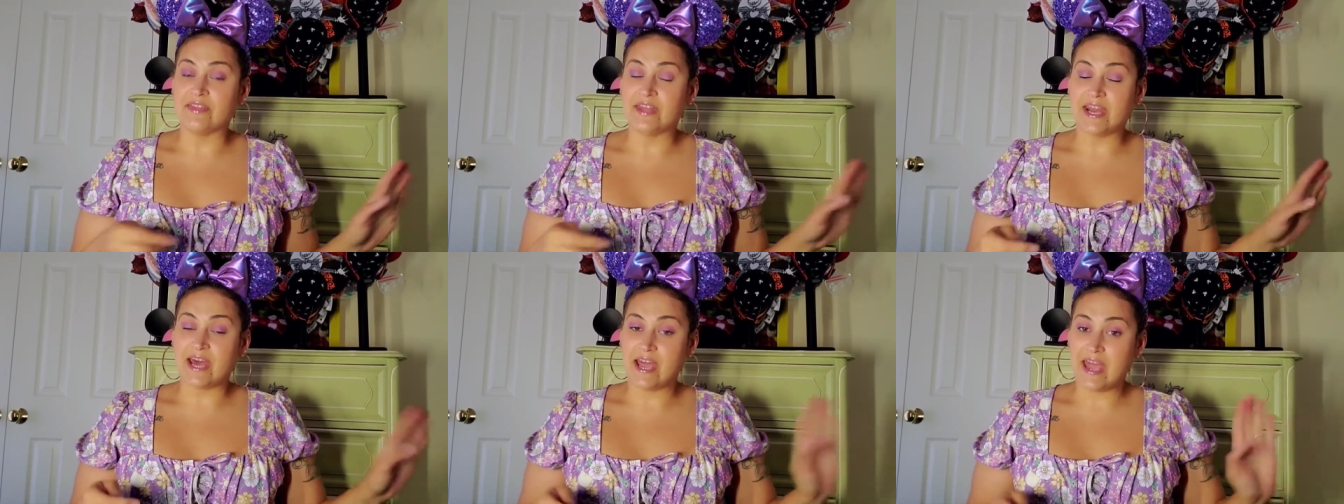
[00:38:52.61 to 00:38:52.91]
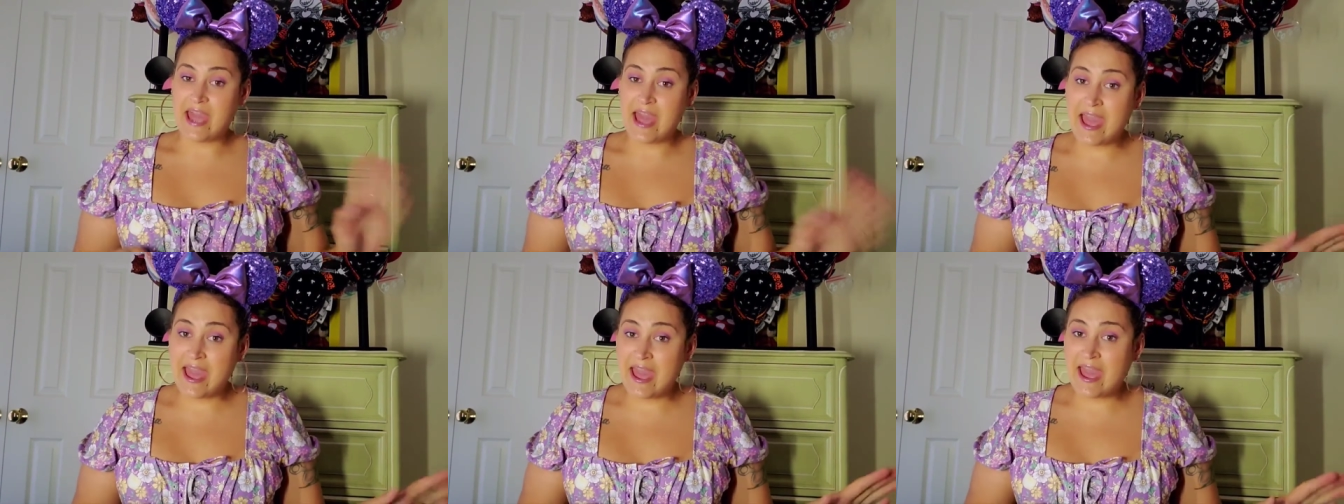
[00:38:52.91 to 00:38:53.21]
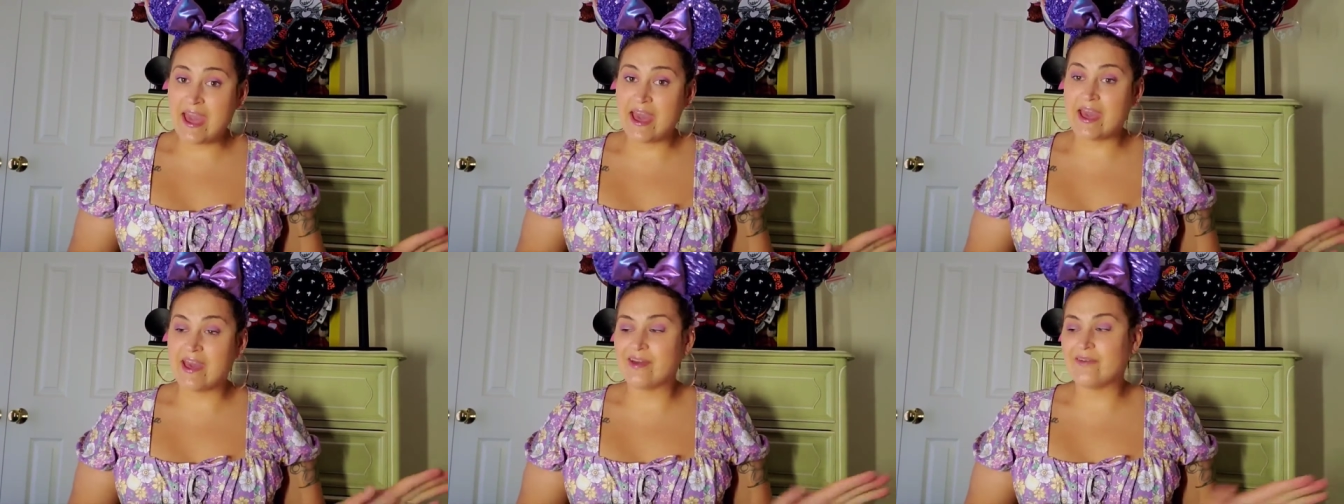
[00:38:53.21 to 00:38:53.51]
that I
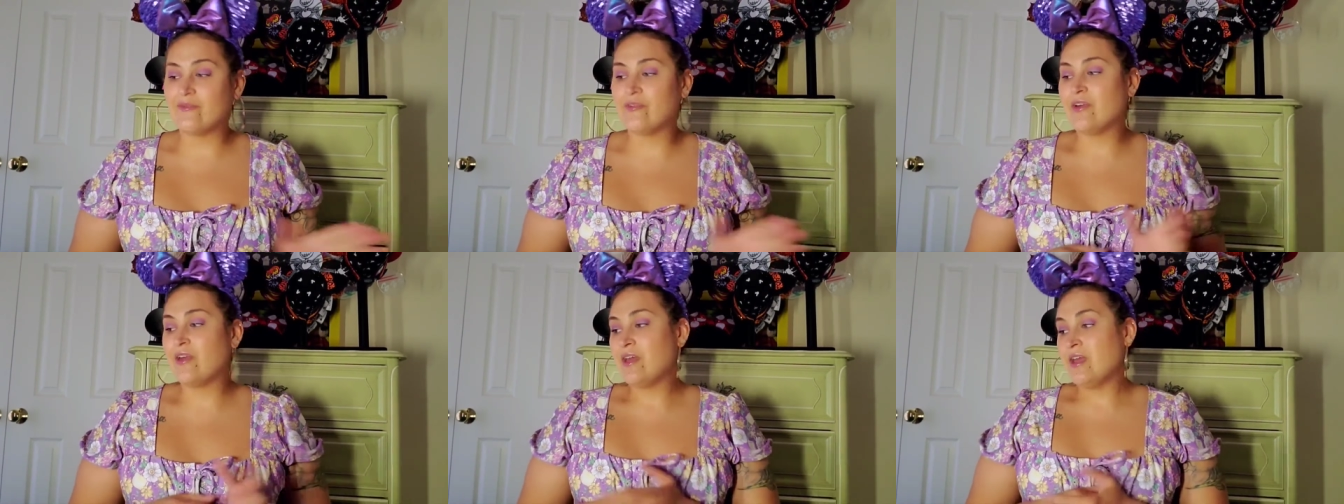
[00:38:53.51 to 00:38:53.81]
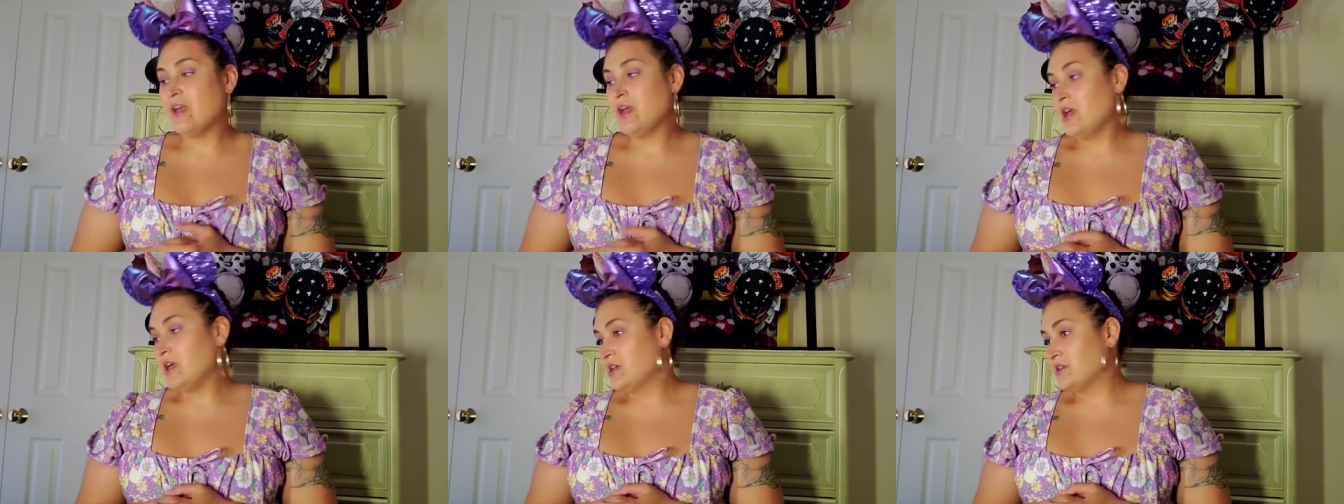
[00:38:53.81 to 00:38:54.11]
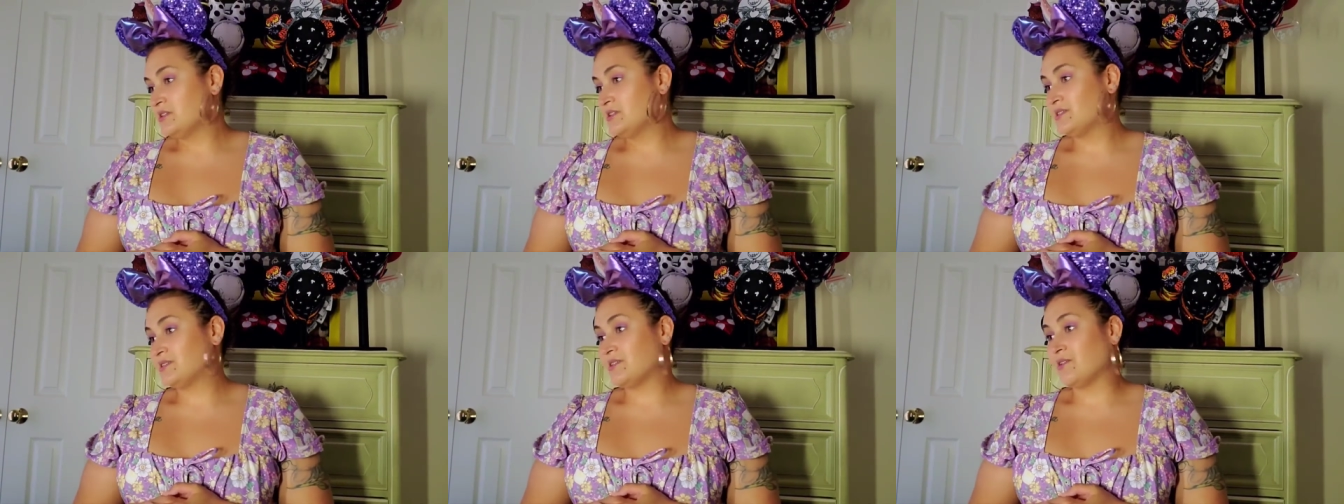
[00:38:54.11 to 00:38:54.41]
have.
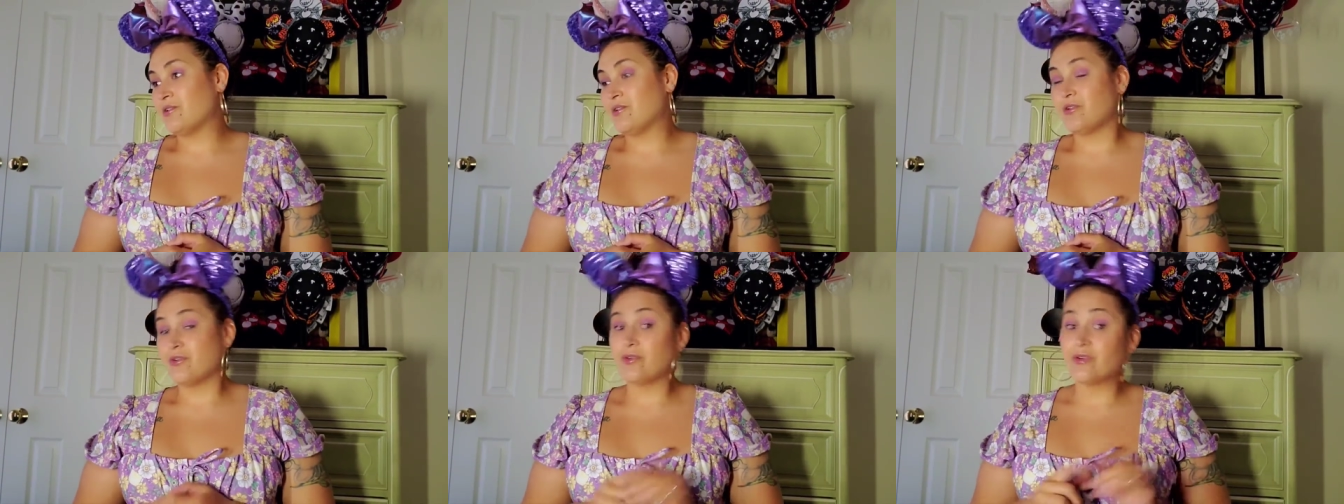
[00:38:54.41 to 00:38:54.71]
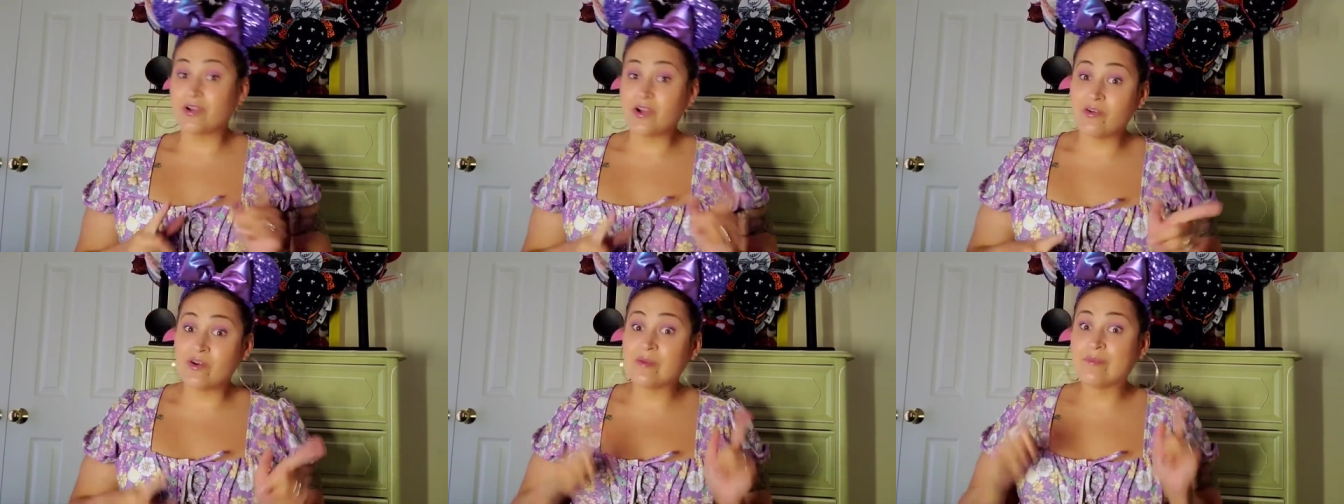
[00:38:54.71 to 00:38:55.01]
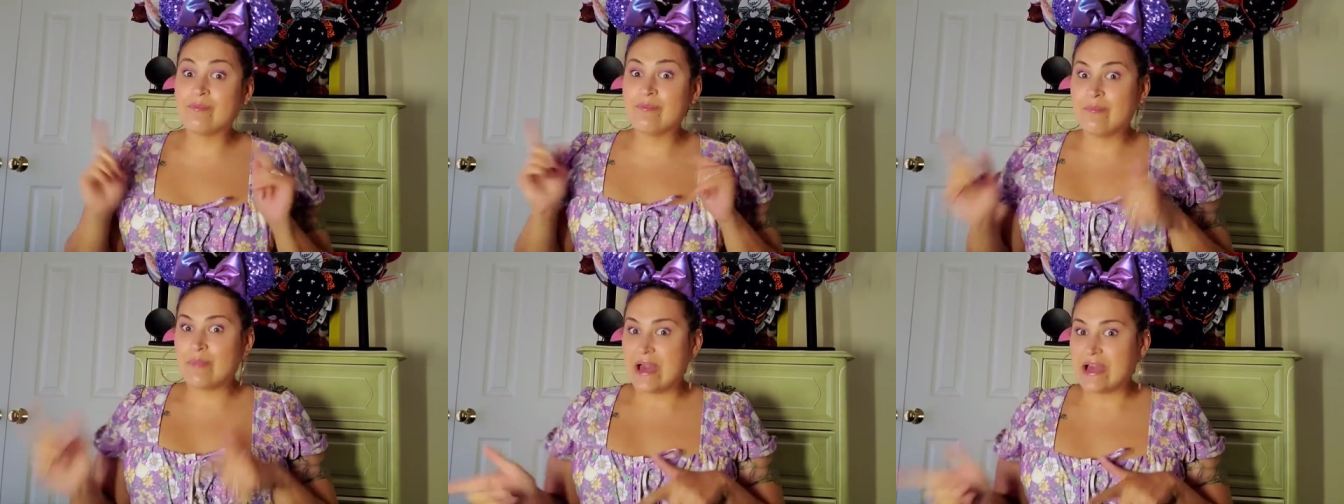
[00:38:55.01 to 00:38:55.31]
So
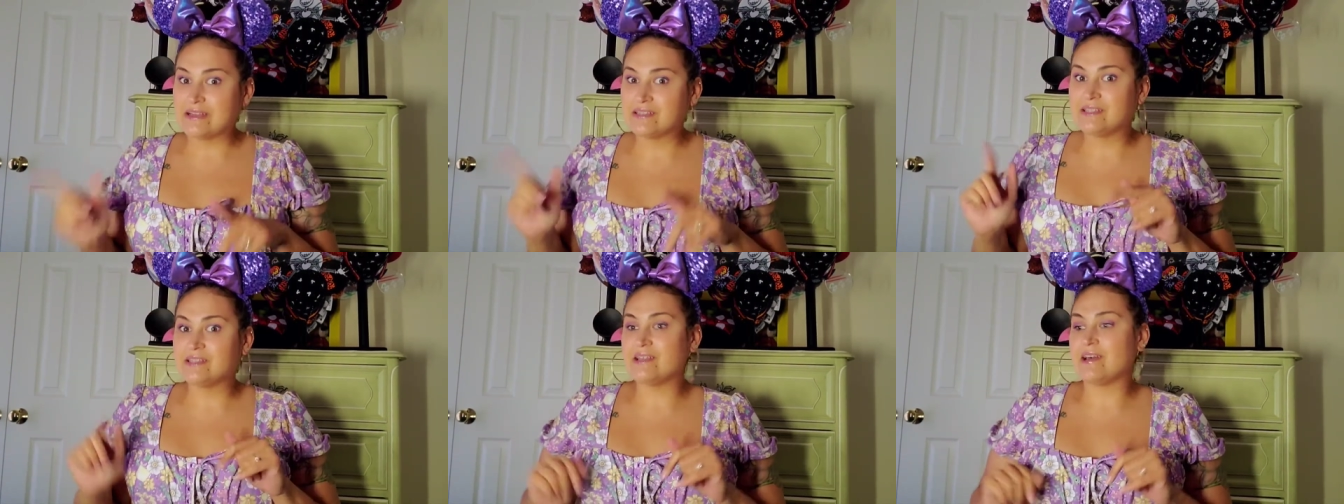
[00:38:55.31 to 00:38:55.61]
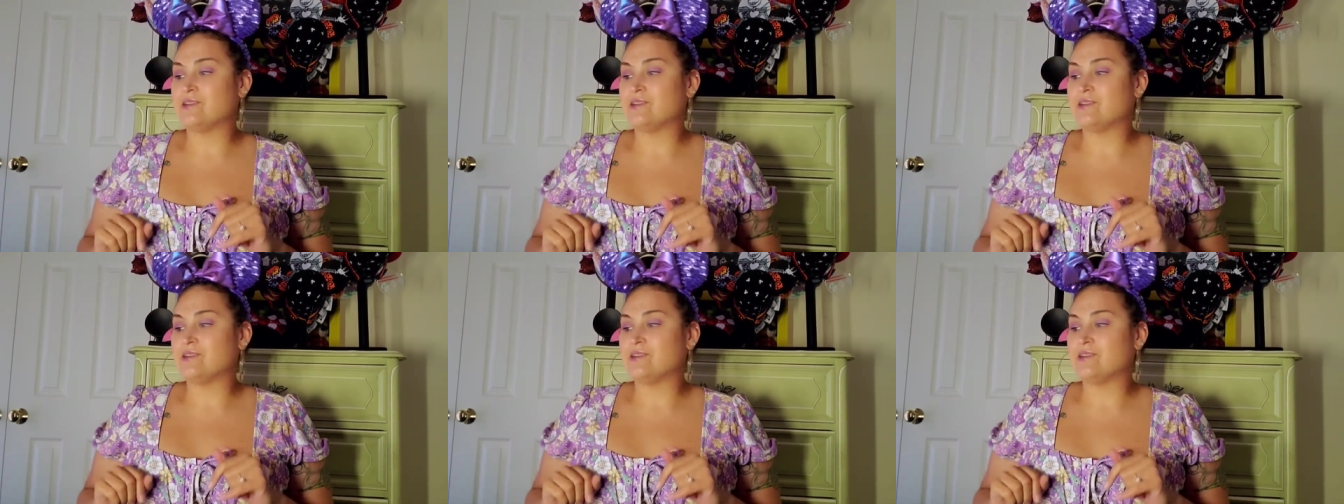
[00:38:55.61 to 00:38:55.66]
going back to